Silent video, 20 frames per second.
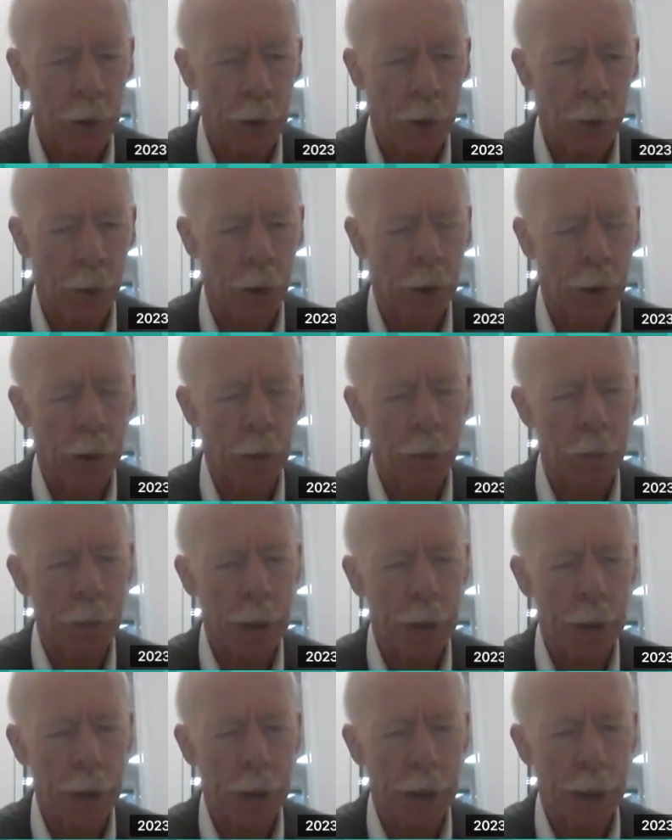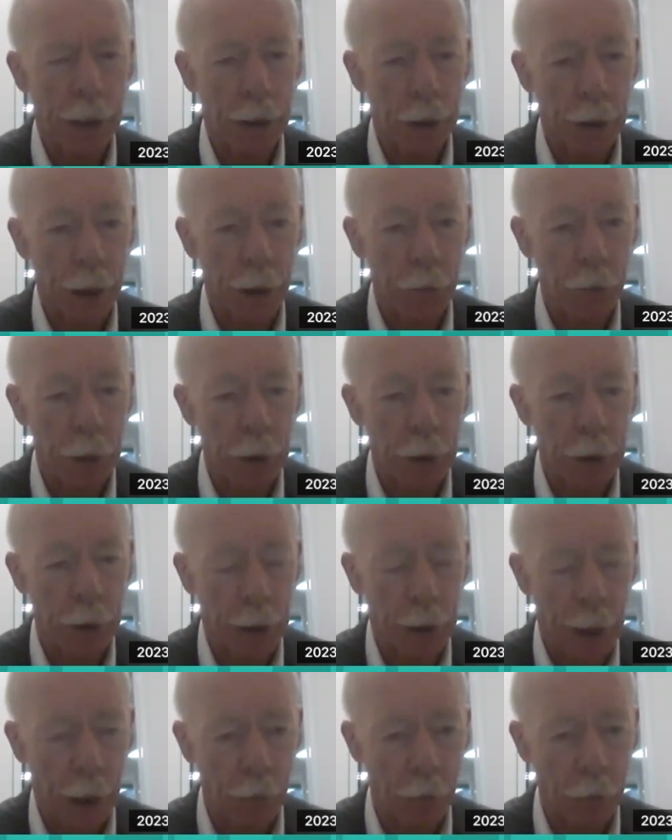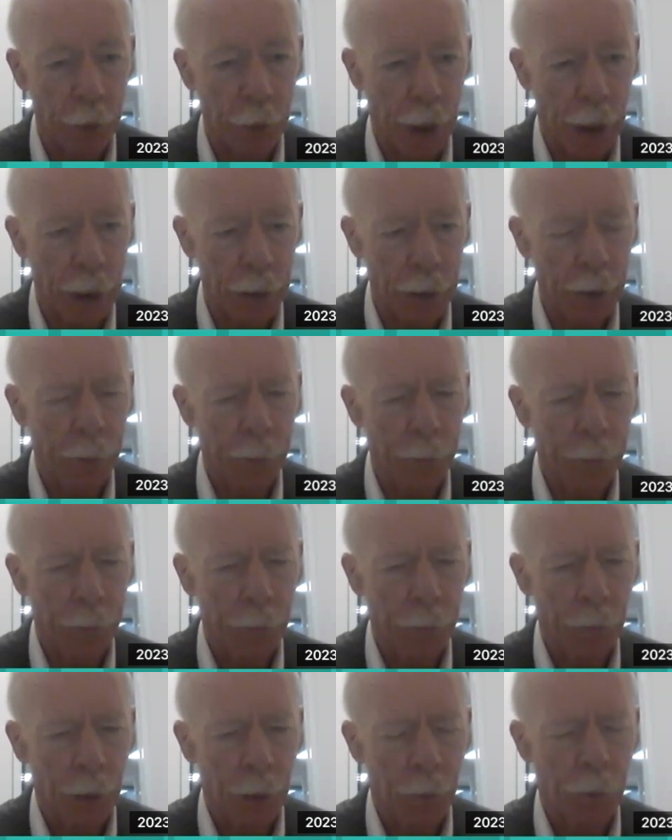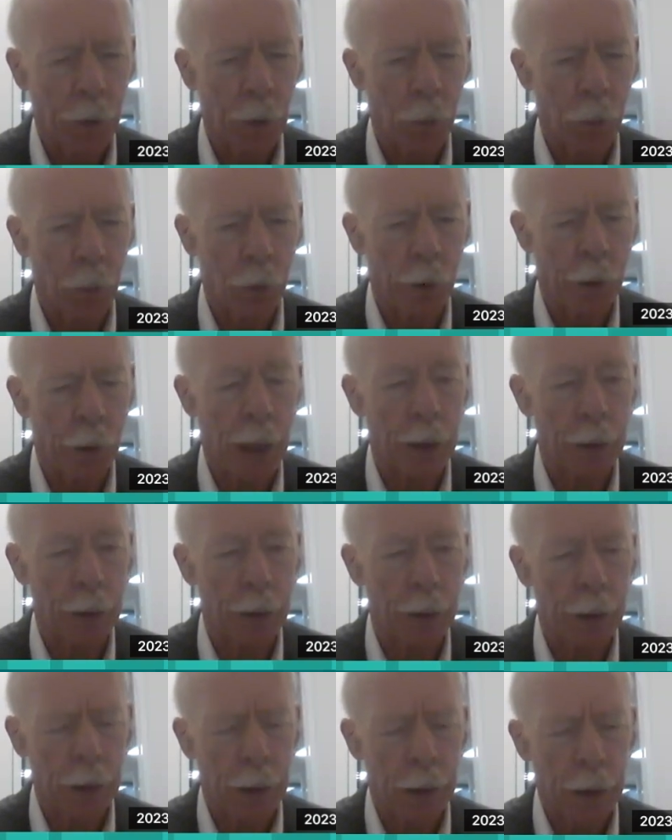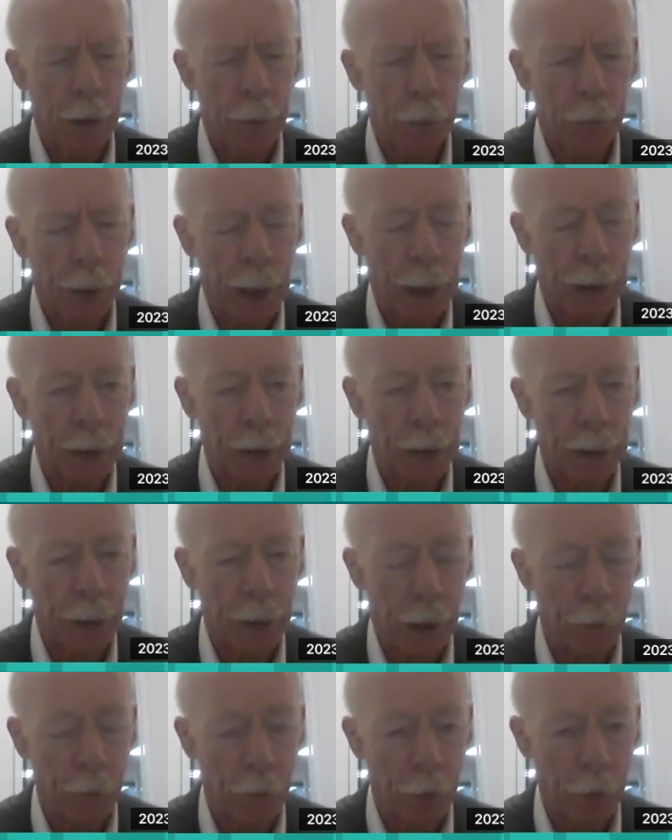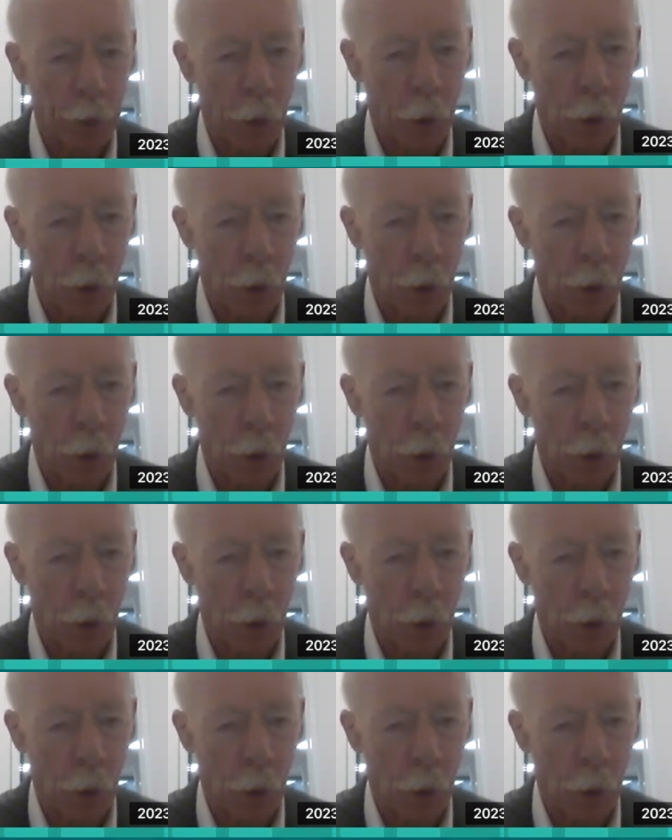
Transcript: in the Medicare levy to cover that, but would only partly cover the